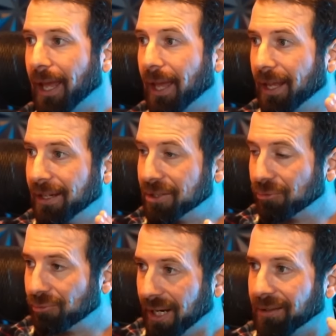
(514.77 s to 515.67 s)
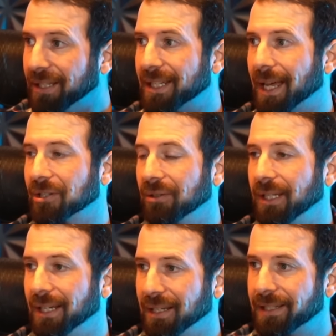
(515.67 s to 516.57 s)
Israelis
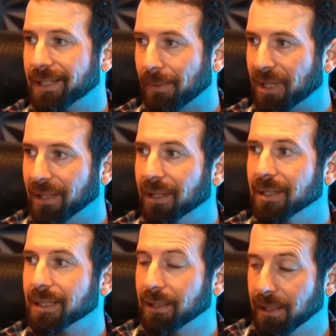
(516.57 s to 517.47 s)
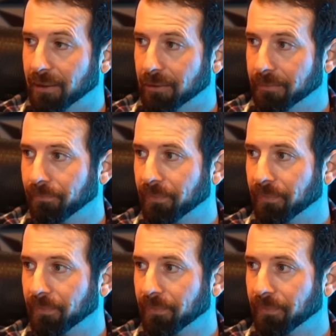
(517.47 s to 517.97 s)
actually accepted this deal